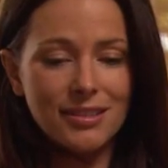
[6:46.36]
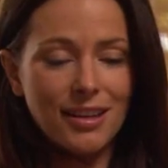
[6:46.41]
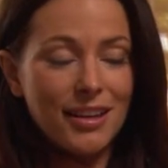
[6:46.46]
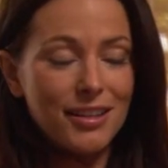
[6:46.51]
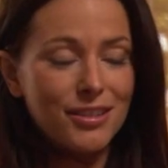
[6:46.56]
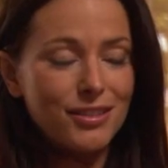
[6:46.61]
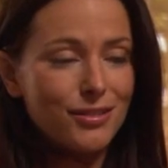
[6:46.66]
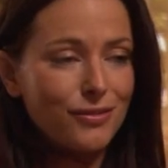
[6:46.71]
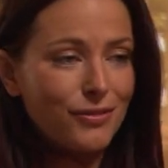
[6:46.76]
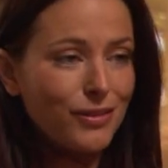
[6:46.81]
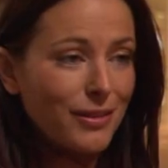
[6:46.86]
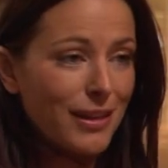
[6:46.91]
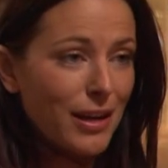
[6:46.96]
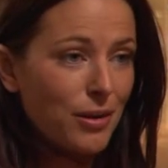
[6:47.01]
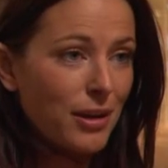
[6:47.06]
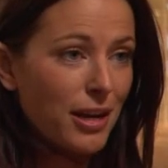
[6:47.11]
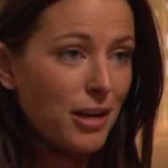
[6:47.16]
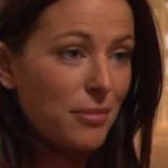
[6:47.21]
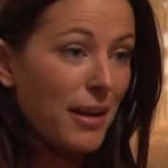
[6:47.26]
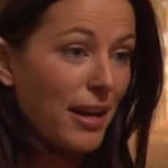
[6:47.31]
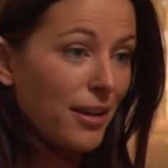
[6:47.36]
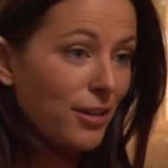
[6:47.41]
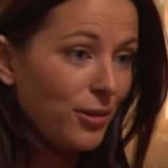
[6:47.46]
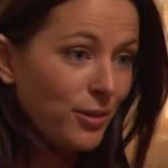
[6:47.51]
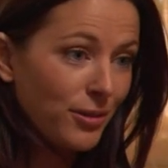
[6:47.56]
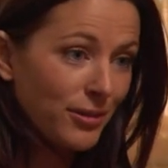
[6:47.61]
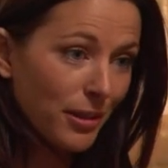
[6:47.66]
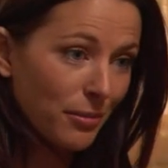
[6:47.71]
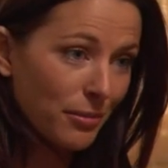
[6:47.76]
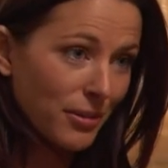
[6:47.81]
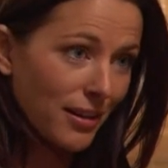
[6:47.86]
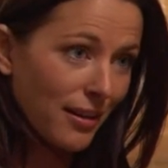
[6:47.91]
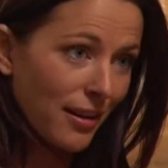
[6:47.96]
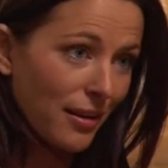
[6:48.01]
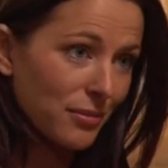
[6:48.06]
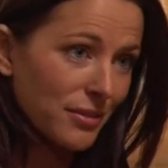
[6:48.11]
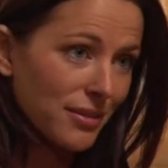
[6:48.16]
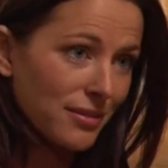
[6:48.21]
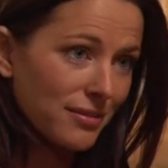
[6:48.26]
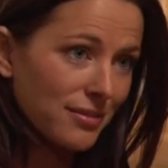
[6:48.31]
Mm, I used to feel that way about you
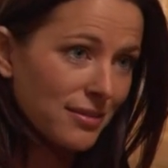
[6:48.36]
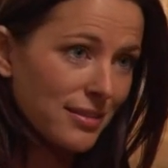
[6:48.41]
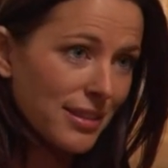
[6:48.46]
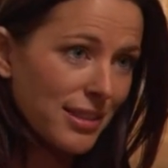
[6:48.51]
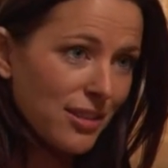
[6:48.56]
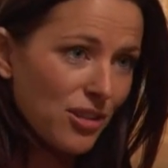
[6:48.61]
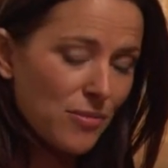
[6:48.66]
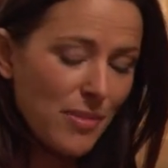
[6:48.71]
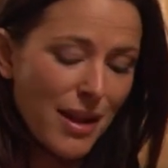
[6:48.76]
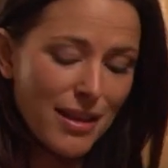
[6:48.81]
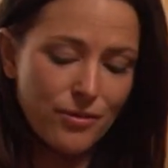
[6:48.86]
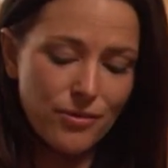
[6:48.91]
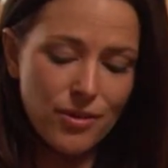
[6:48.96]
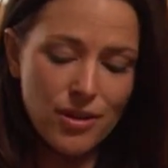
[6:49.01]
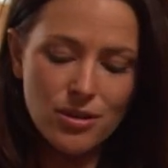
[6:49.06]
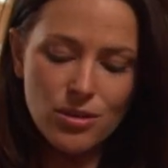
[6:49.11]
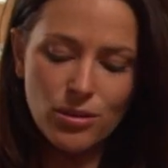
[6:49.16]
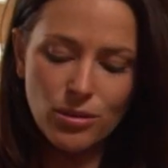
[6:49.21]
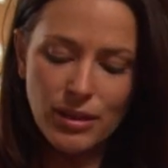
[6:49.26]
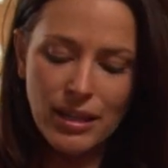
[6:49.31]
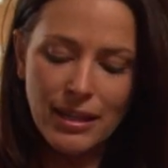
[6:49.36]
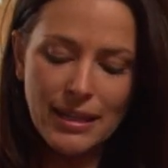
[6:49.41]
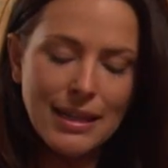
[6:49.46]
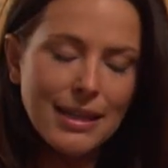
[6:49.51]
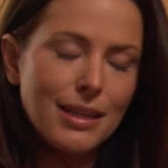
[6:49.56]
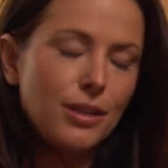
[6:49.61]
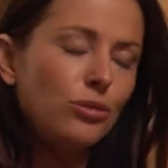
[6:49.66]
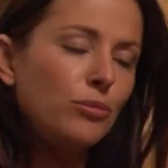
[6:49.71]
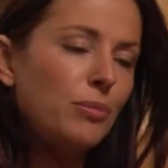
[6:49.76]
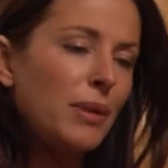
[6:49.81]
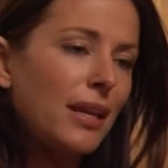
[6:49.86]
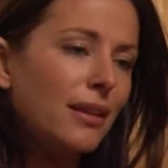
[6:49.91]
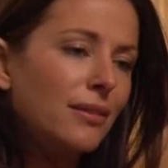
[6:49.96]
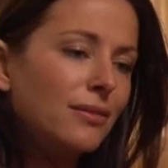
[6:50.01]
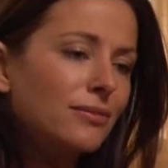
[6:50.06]
sometimes. Seeing you make the wrong call nearly killed